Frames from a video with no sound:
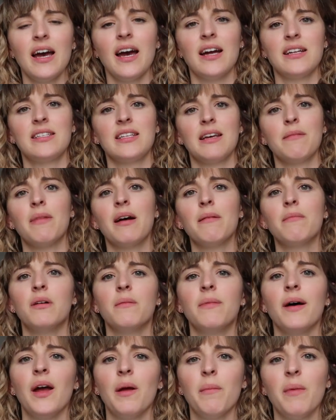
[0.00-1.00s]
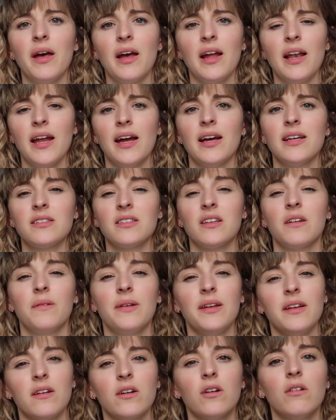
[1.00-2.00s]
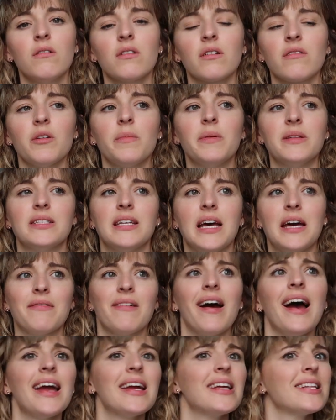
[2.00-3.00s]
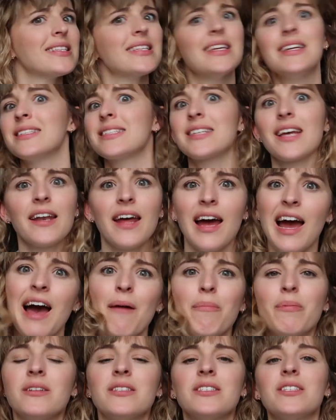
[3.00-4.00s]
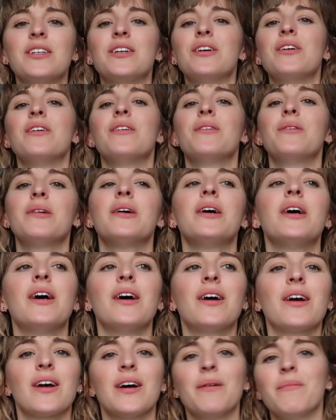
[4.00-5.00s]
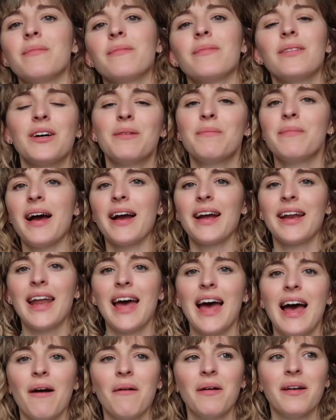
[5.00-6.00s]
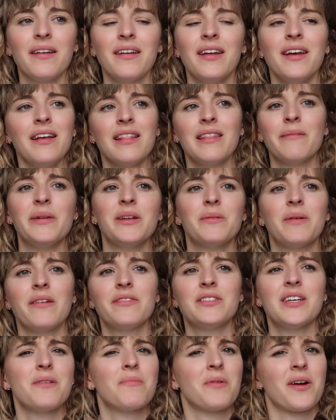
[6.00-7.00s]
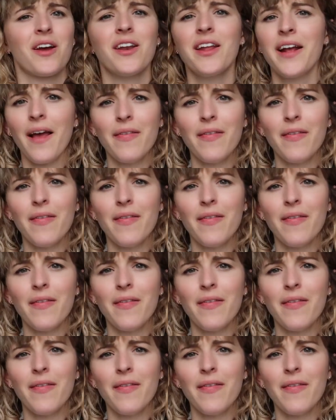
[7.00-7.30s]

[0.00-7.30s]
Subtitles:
I sent my mum home earlier, so we called her up and said, right, it's gonna happen soon. come back now. And the midwife said, we're gonna